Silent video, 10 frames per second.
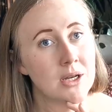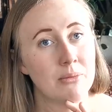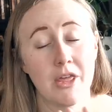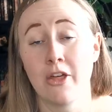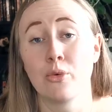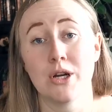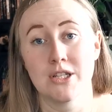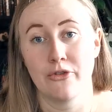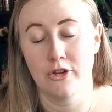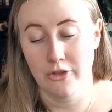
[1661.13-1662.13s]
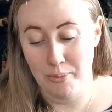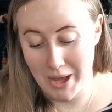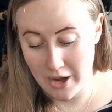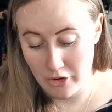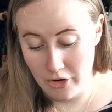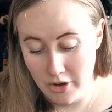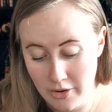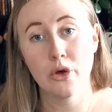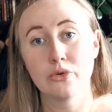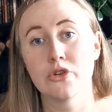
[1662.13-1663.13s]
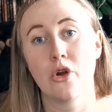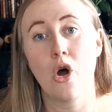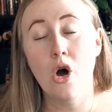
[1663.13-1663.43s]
But otherwise I followed the pattern. Those are